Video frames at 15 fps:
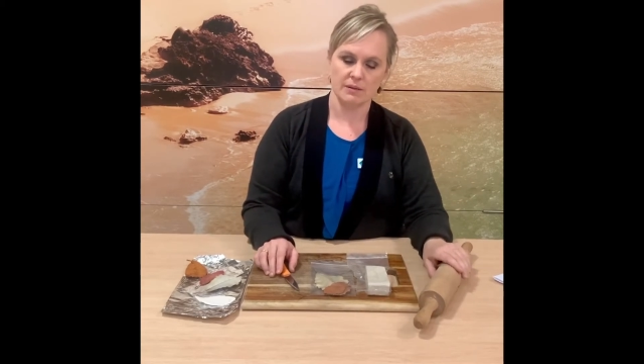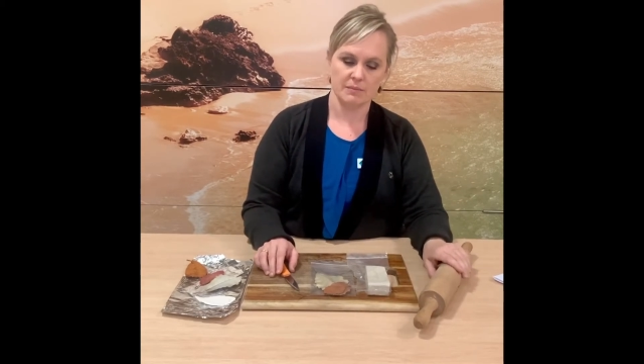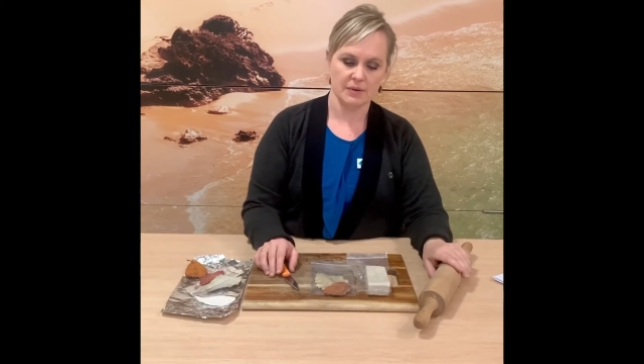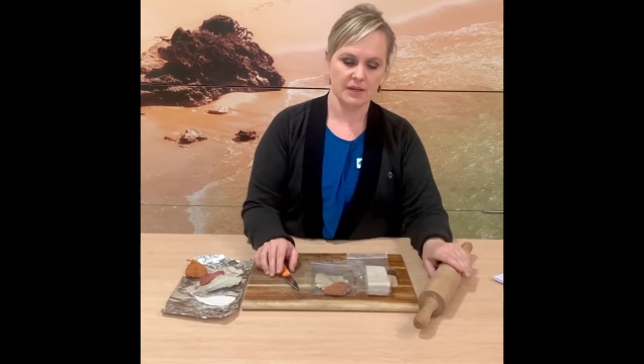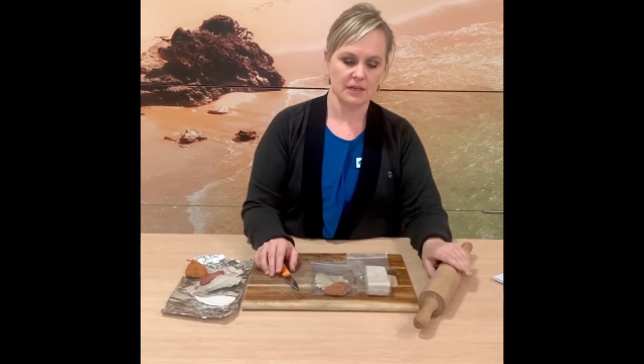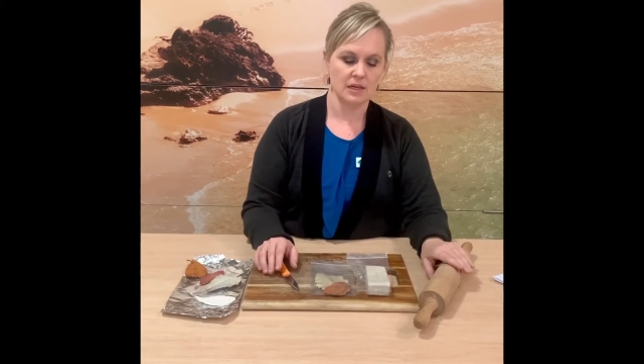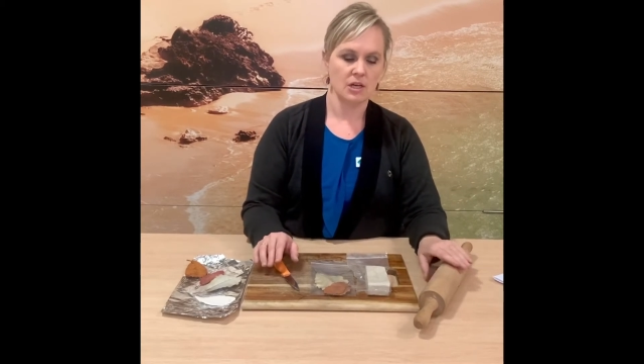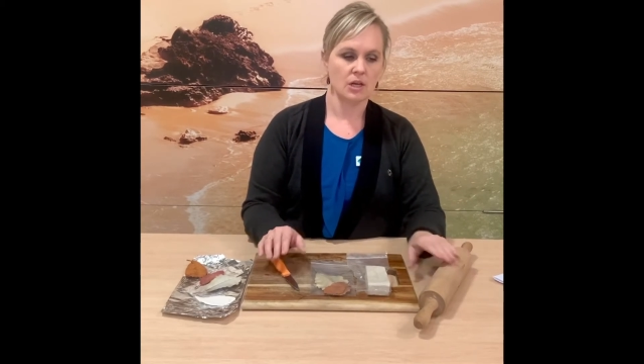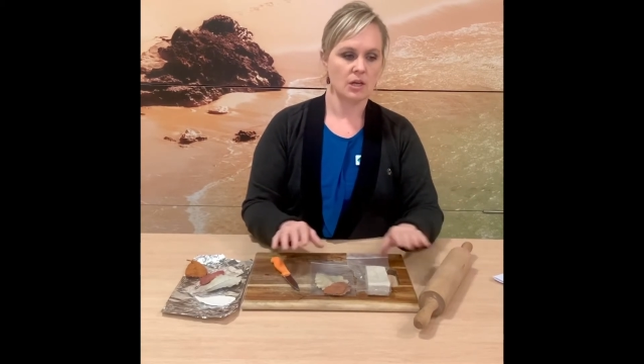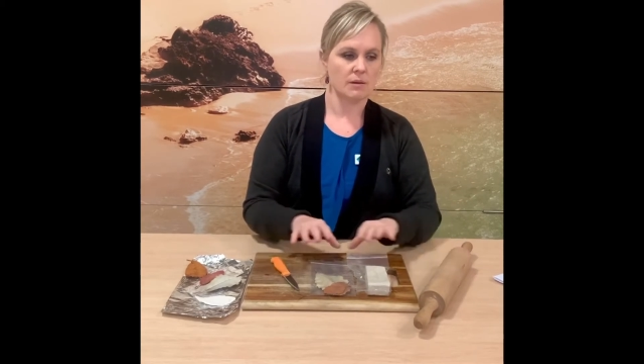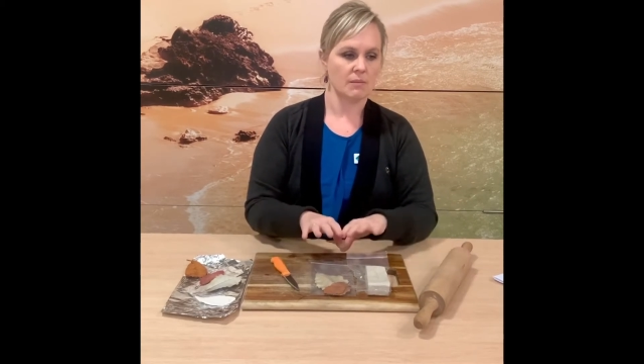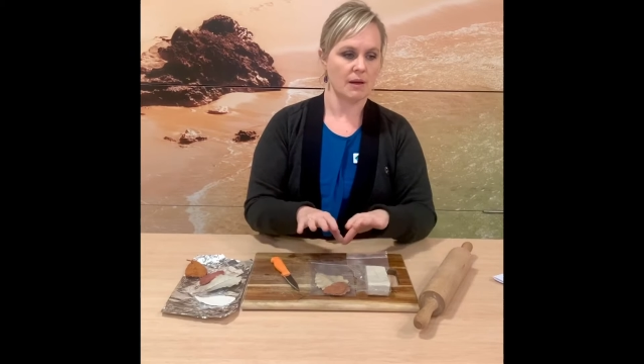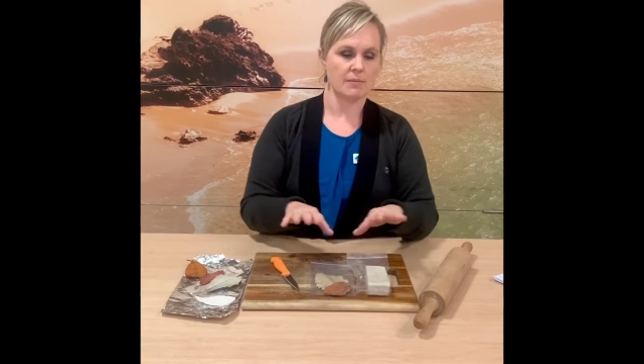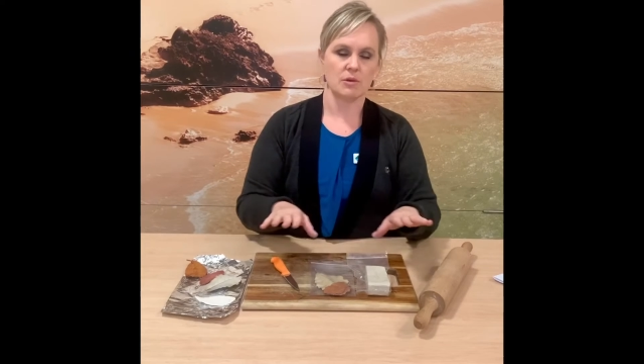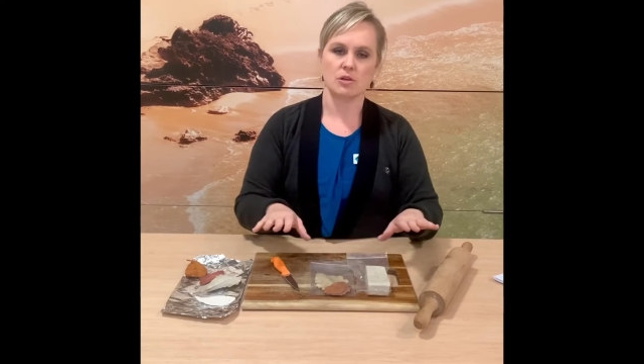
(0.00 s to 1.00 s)
pin.
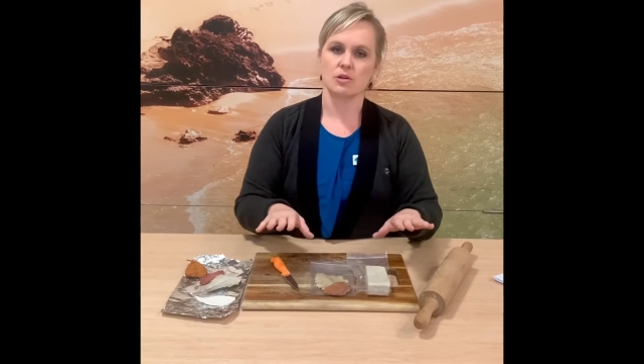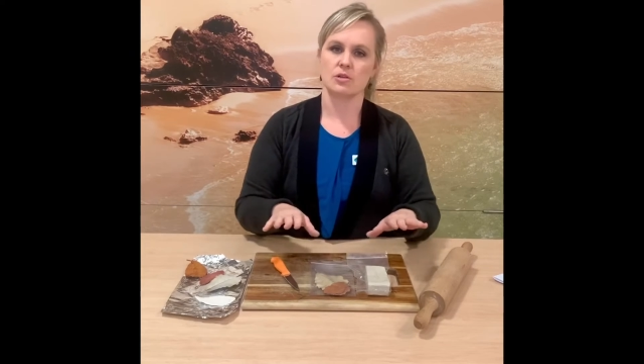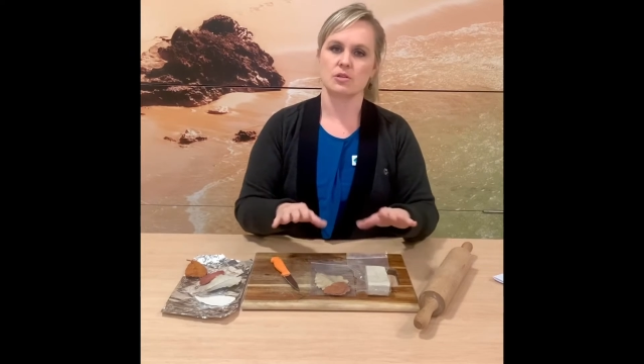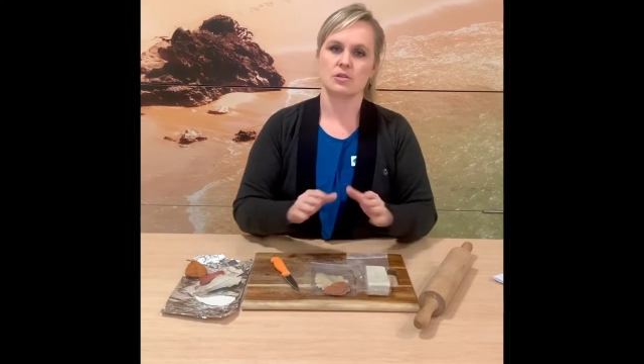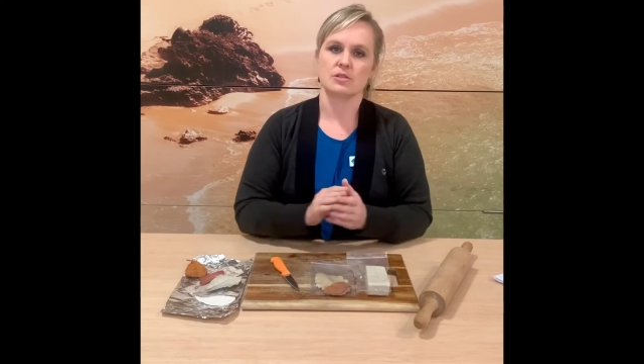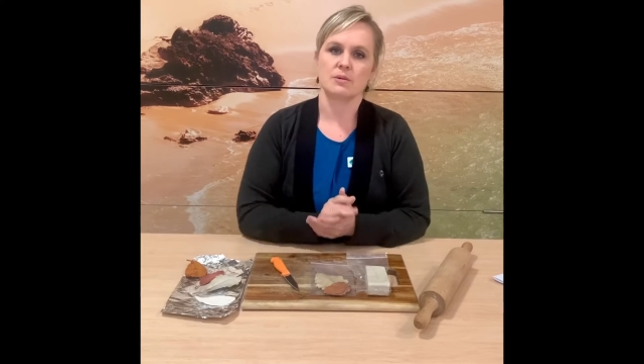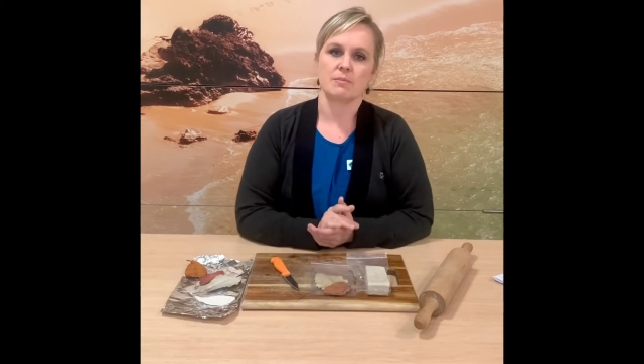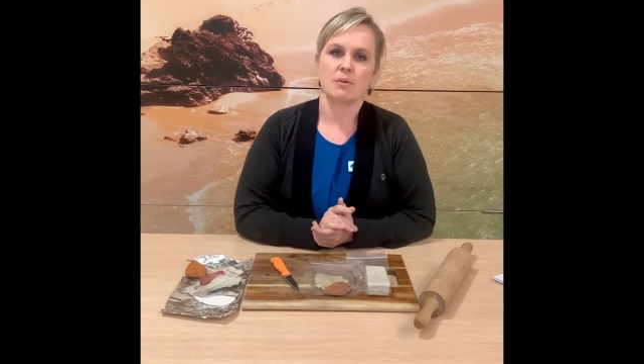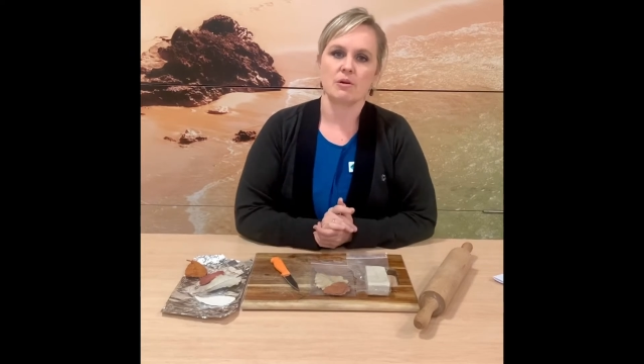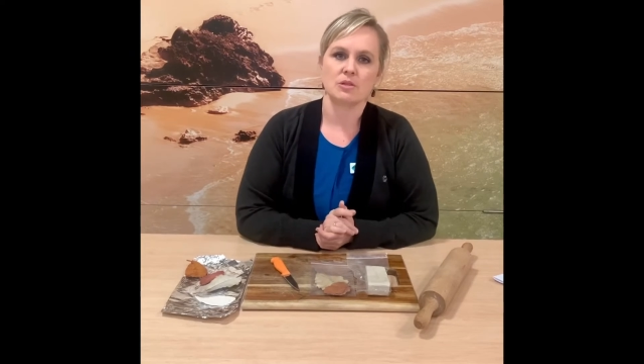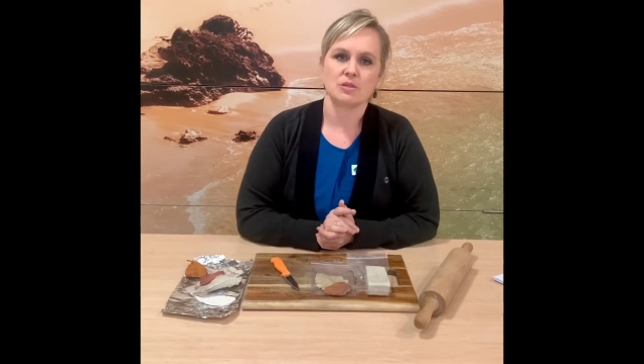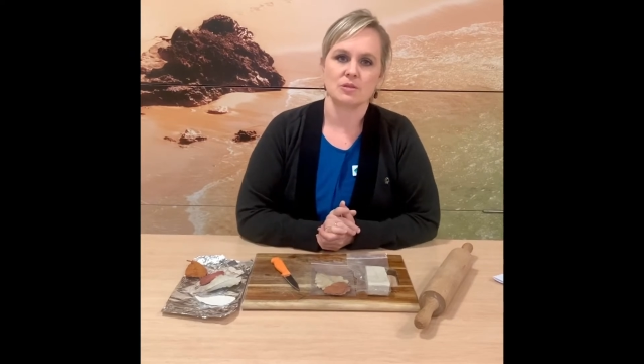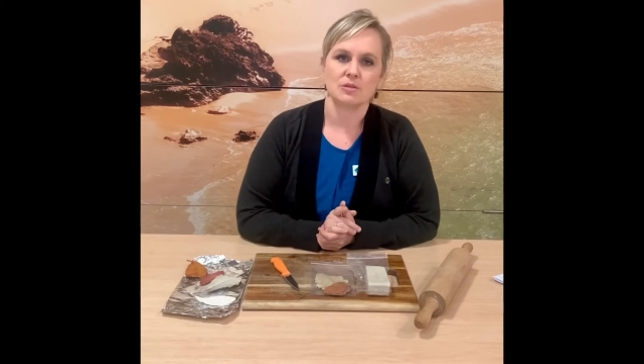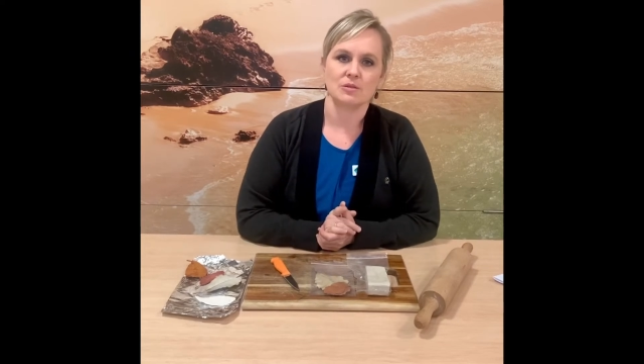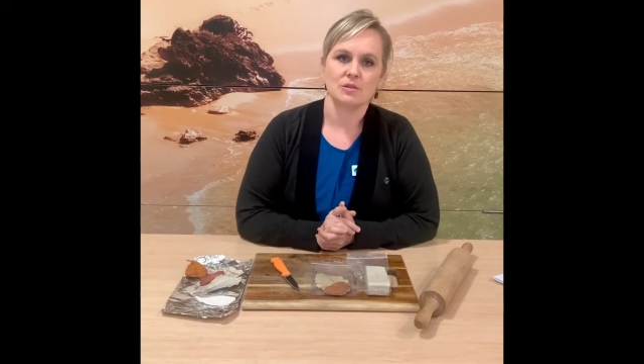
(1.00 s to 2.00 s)
Maybe you could use a
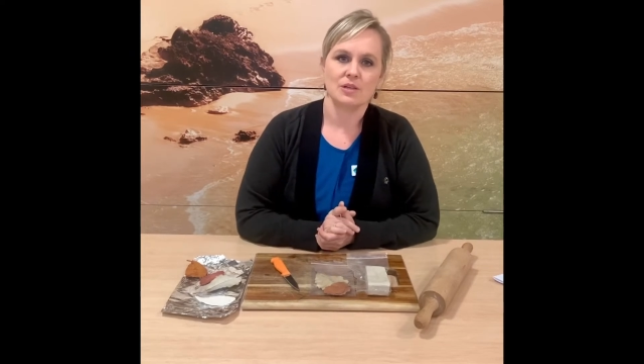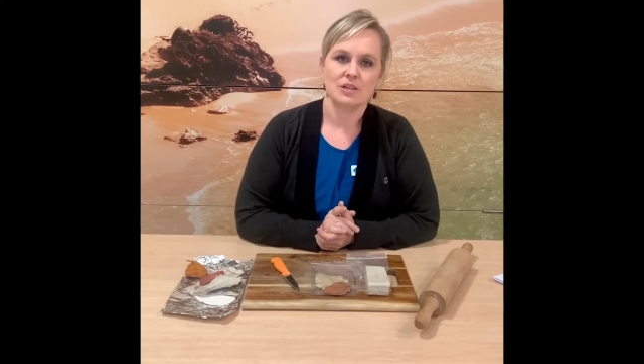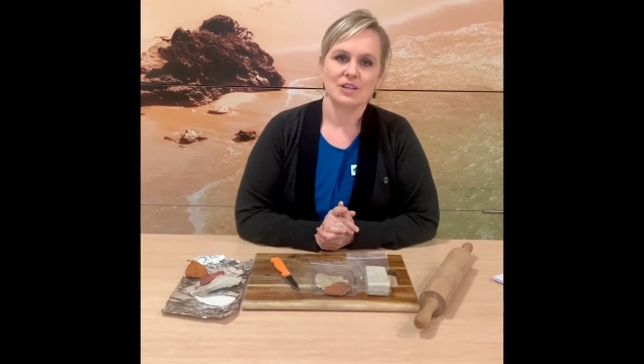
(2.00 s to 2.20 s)
bottle.